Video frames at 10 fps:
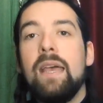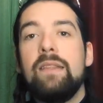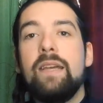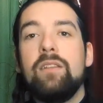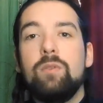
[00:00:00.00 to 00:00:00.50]

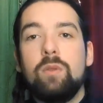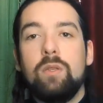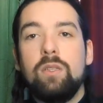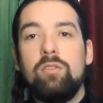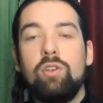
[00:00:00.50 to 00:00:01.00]
and then
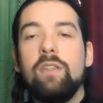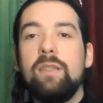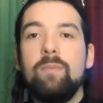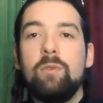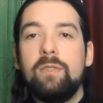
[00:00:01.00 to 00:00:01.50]
you join
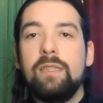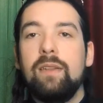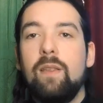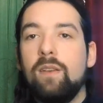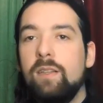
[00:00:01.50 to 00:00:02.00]
them using
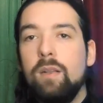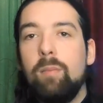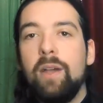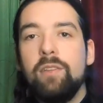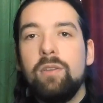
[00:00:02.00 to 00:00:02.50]
a 3-needle
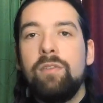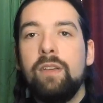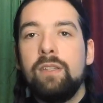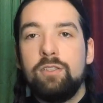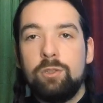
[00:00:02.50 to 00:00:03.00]
bind off
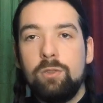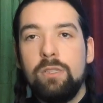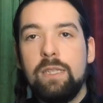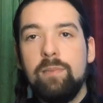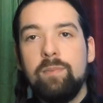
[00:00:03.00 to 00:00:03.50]
at the
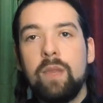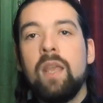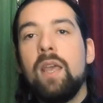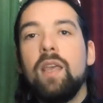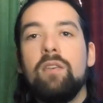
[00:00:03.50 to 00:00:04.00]
shoulder.
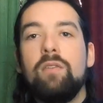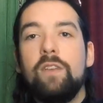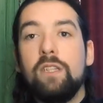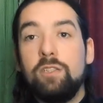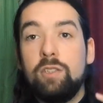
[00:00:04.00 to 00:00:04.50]
You
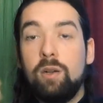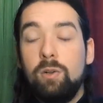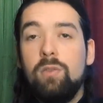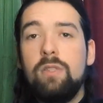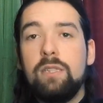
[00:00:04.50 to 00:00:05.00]
finish the
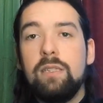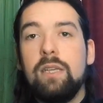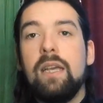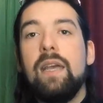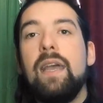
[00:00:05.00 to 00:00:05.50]
hood,
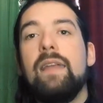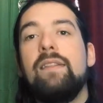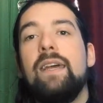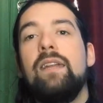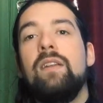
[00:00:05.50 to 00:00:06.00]

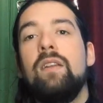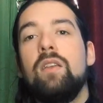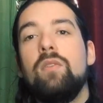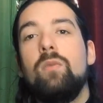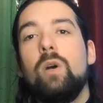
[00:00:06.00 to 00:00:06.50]
and then
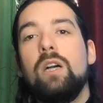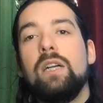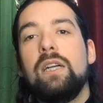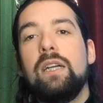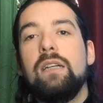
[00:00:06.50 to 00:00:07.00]
you
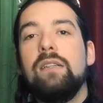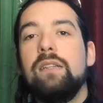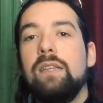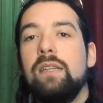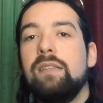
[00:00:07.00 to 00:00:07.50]
work
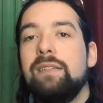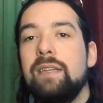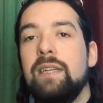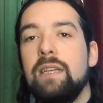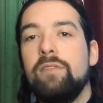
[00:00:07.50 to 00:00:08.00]
the
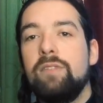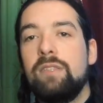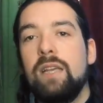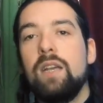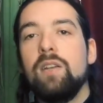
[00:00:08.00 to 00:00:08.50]

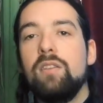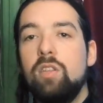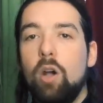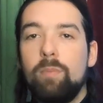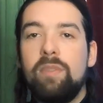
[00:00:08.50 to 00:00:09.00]
sleeves
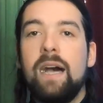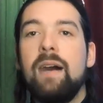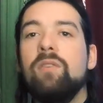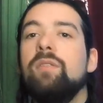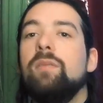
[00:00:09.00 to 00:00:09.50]
top
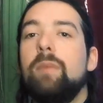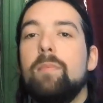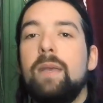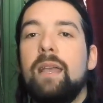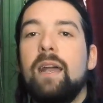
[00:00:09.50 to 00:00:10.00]
down by
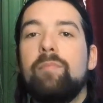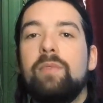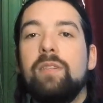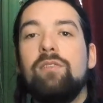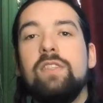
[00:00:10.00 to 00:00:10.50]
picking up
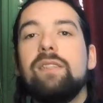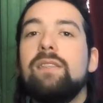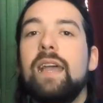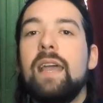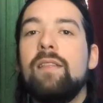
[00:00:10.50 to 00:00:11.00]

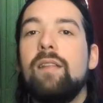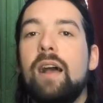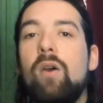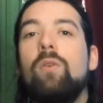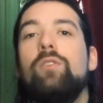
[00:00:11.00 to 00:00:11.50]
stitches and
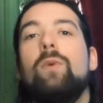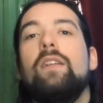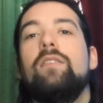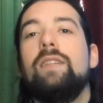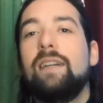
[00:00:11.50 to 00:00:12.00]
all the
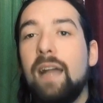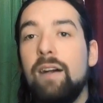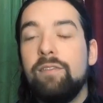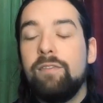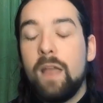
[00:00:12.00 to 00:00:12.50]
way to the
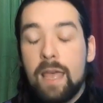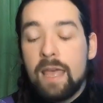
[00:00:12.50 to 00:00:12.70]
cuff.